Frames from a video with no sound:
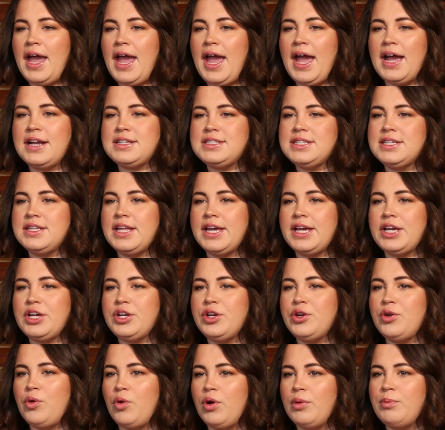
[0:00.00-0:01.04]
acting like a
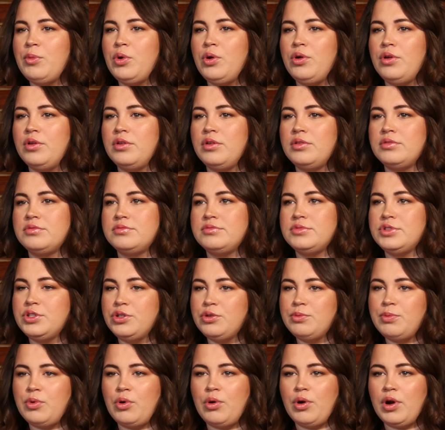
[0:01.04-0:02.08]
normal
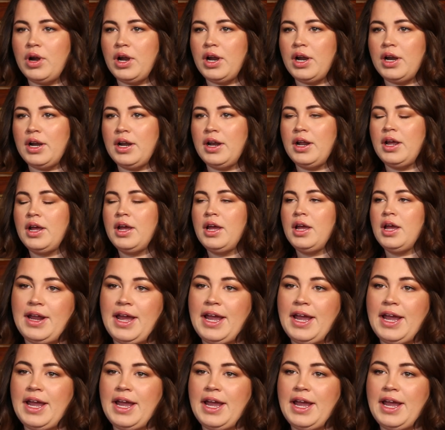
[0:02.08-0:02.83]
newborn.